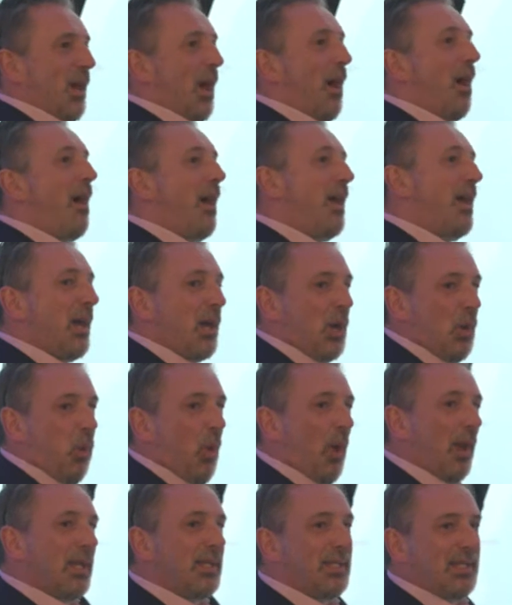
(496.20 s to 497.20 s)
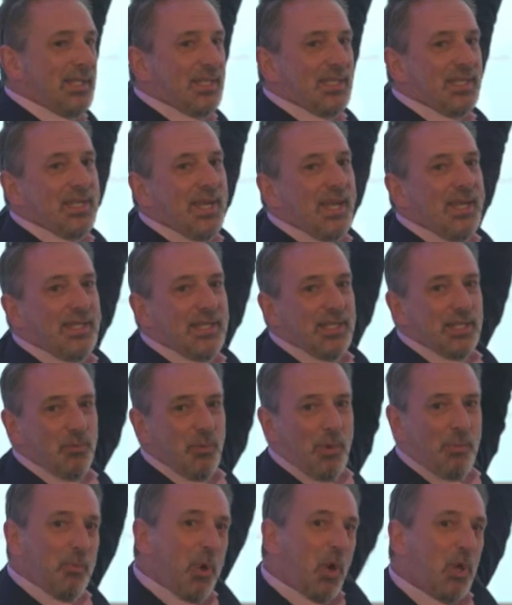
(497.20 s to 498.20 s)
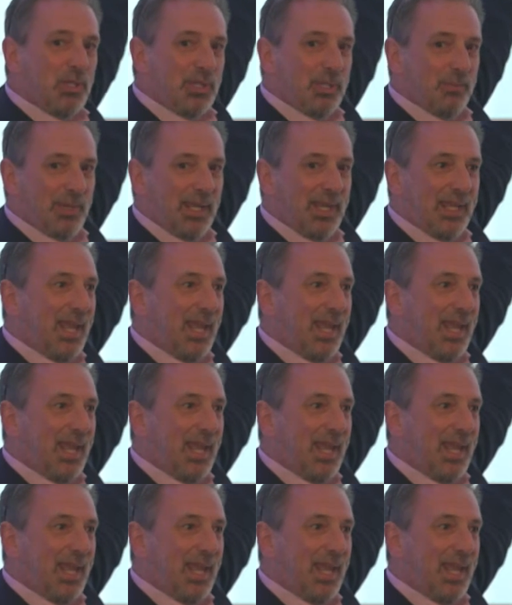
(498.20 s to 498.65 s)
high a quality state as we possibly